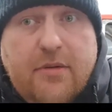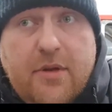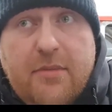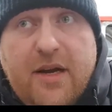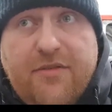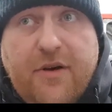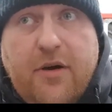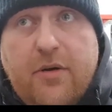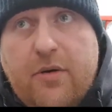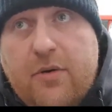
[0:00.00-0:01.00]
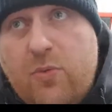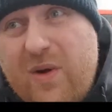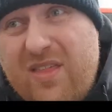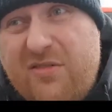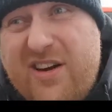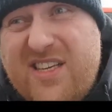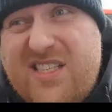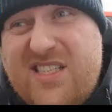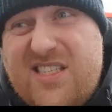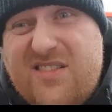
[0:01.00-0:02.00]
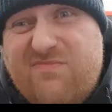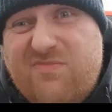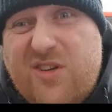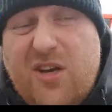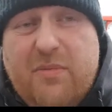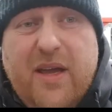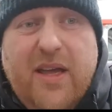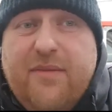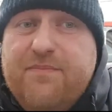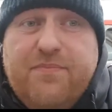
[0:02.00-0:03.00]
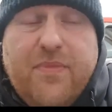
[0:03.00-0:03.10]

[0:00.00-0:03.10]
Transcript: with the manifold, whether it's going to be...